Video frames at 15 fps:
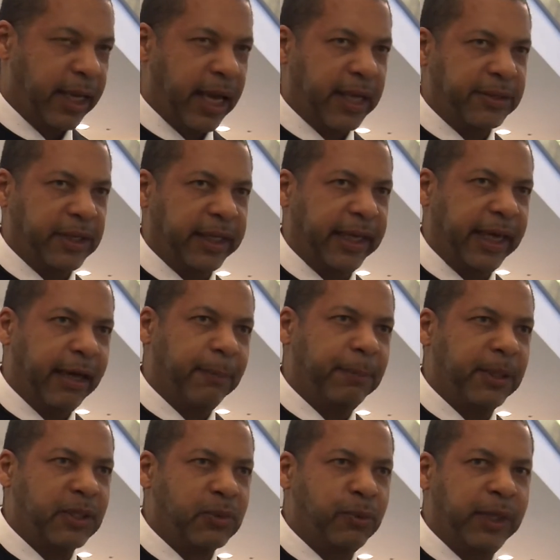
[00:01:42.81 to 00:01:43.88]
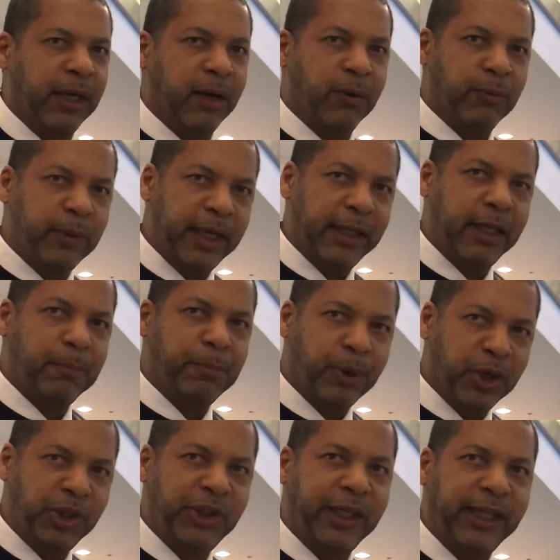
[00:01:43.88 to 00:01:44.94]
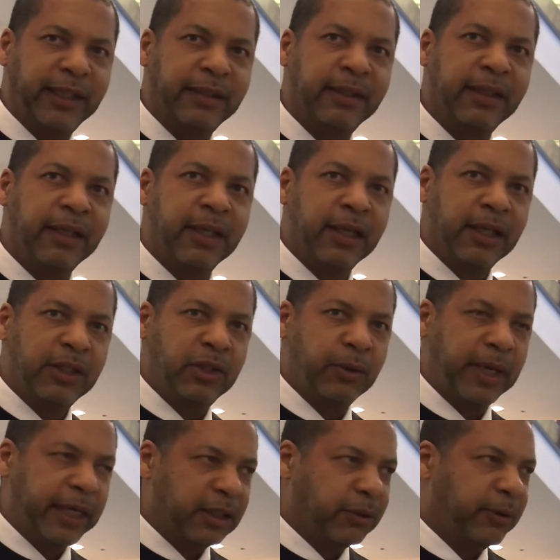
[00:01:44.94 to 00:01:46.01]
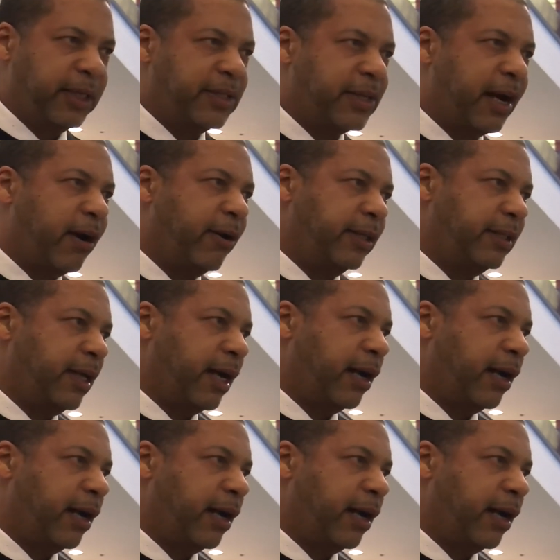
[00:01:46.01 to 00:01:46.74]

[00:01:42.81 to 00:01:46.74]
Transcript: As a campus, we are really pushing to increase our